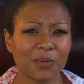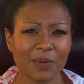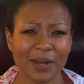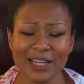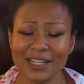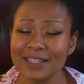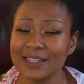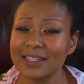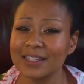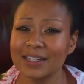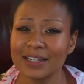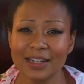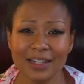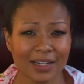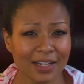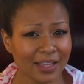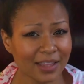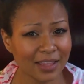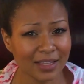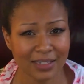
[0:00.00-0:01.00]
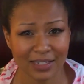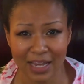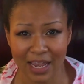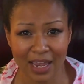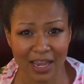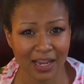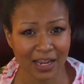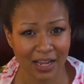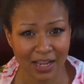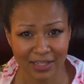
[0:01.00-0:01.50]
wasted the
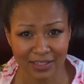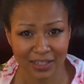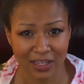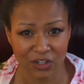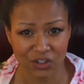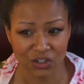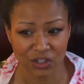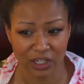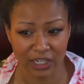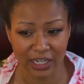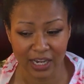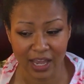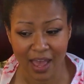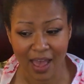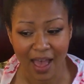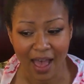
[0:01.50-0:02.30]
day, essentially.